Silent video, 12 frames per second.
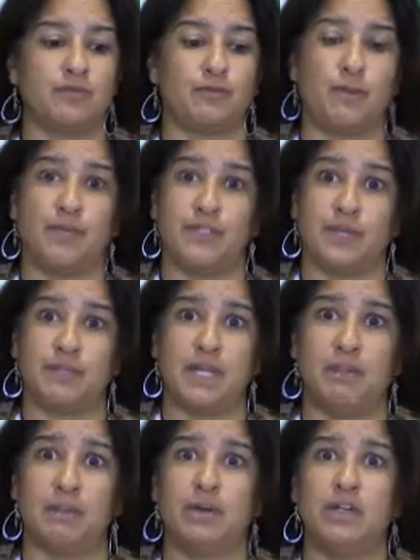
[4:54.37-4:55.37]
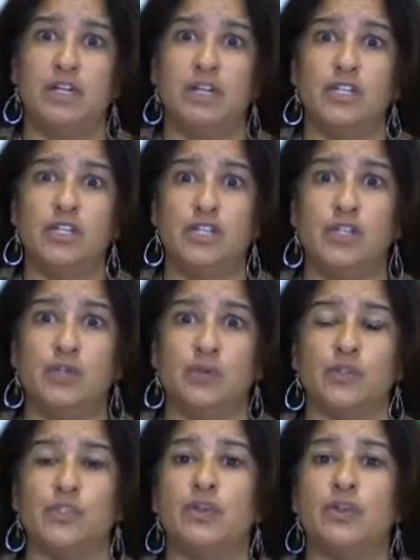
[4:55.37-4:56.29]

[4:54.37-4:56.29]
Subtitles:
from September to June,